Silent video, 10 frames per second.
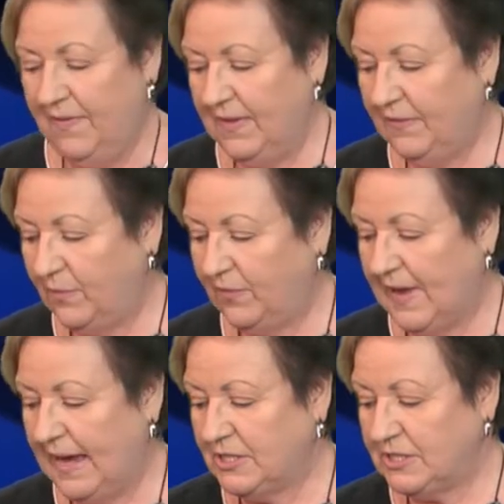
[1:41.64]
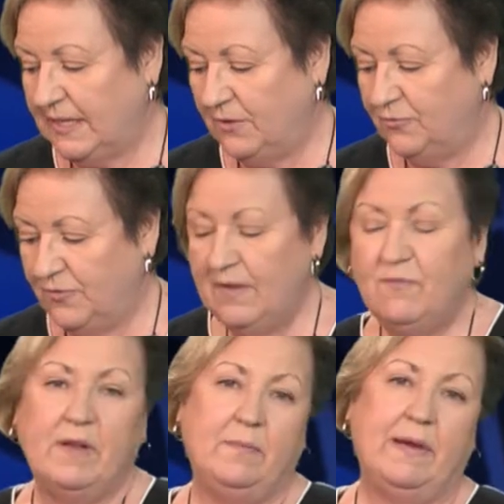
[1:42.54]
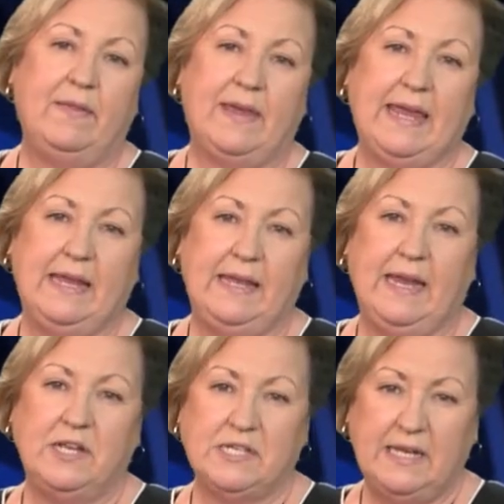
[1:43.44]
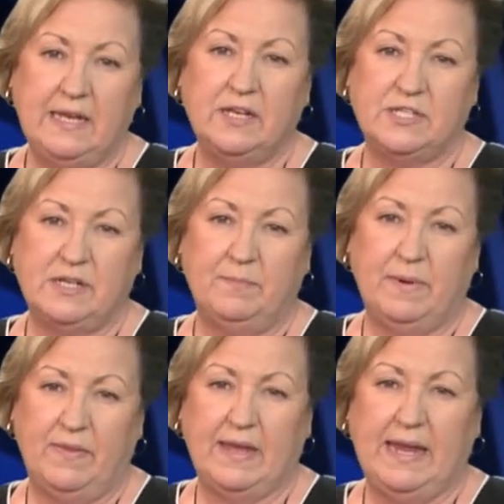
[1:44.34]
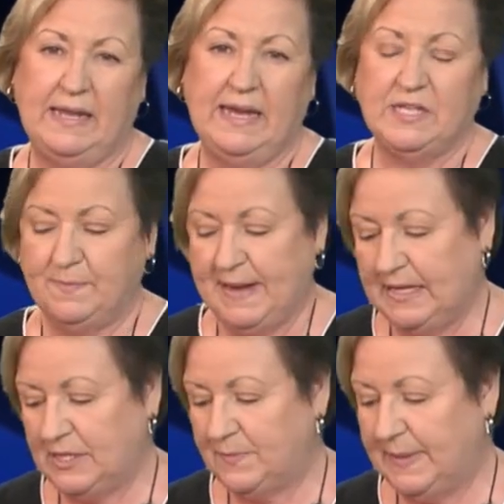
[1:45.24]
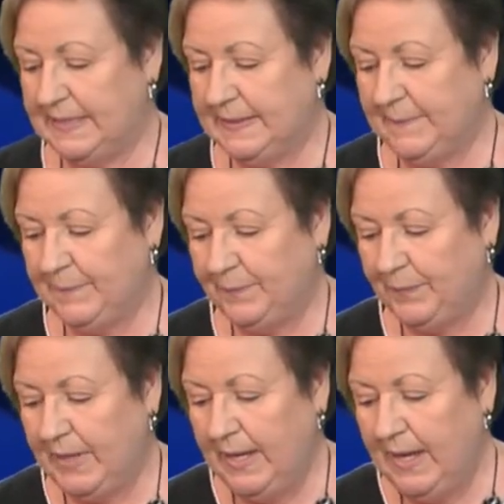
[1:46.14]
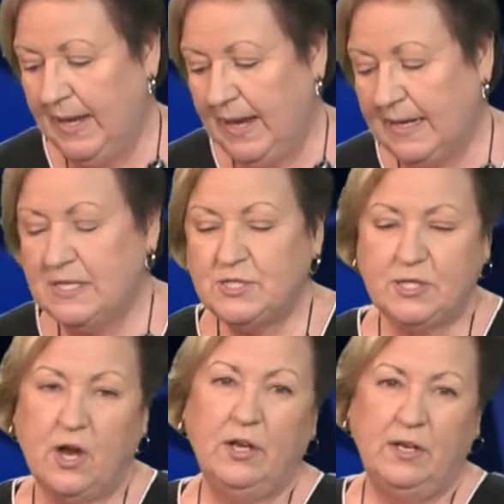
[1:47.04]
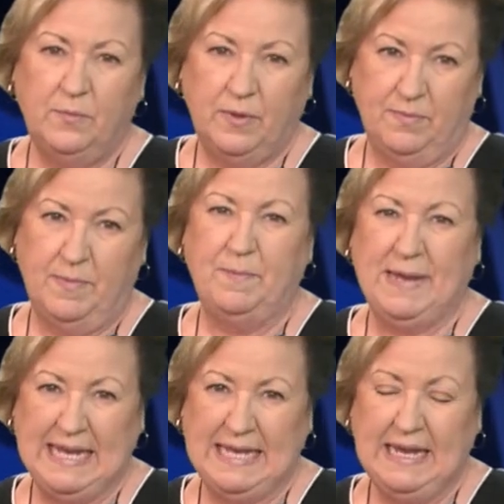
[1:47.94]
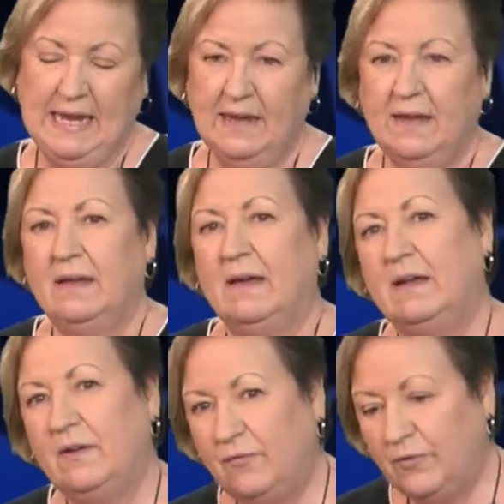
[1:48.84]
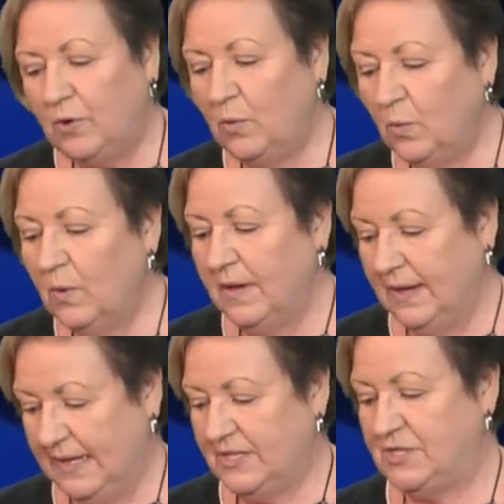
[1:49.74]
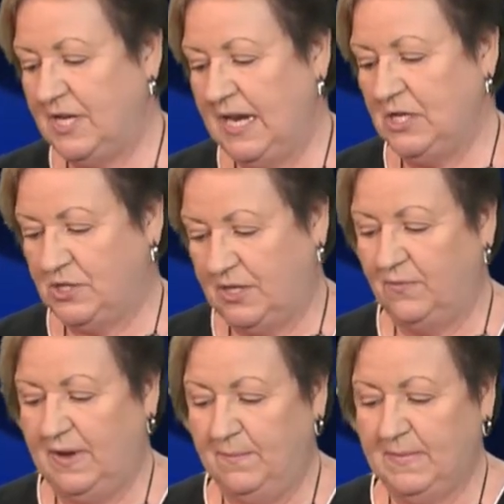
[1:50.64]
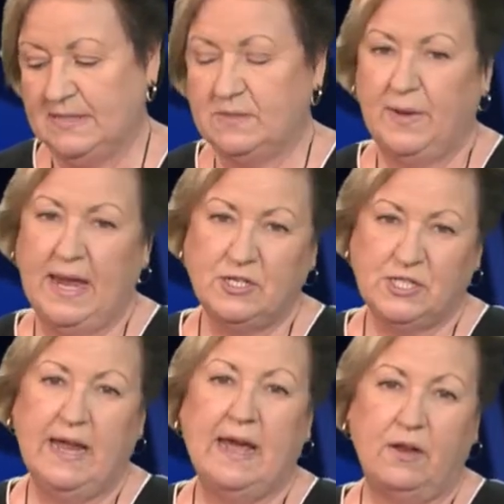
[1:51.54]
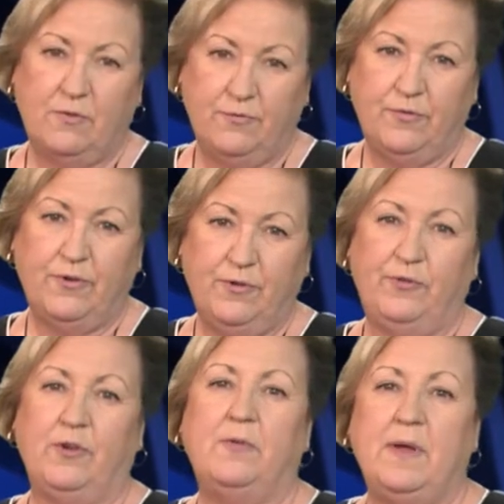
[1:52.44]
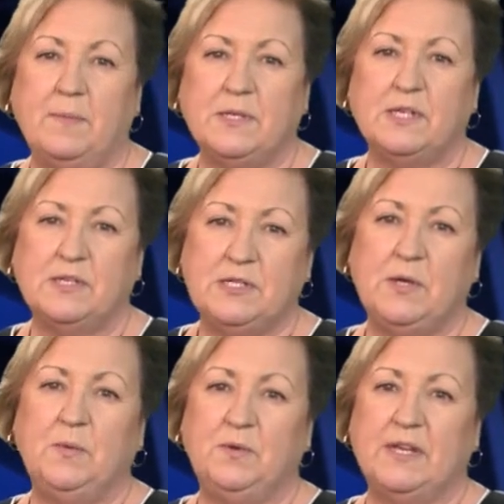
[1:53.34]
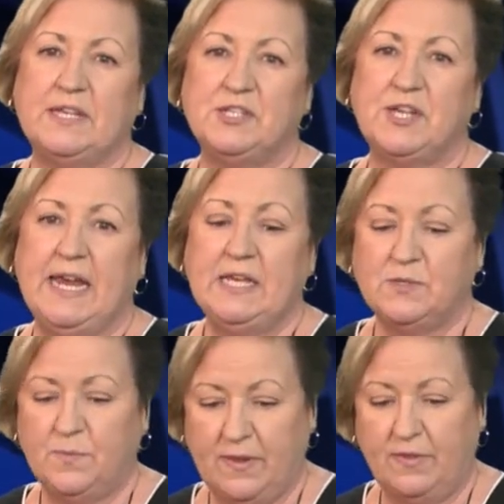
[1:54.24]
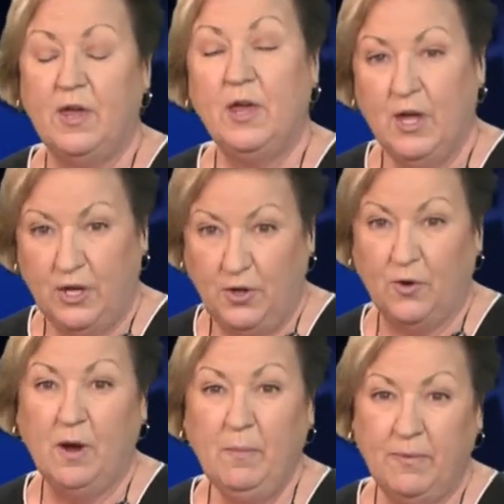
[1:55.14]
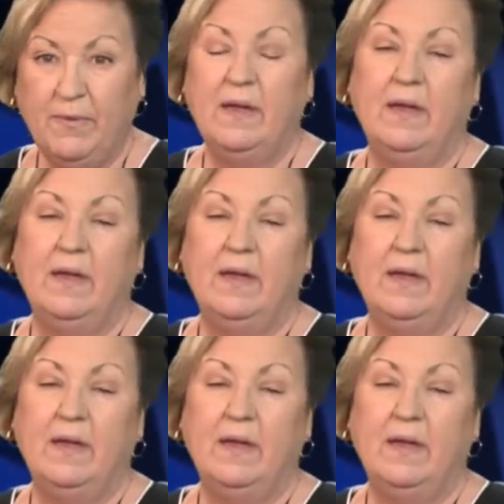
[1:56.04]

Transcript: And this was actually driven by the KTH leadership, by the KTH management. And it started with mobility, and a few exchange agreements. We actually had our first agreements on student exchange with Europe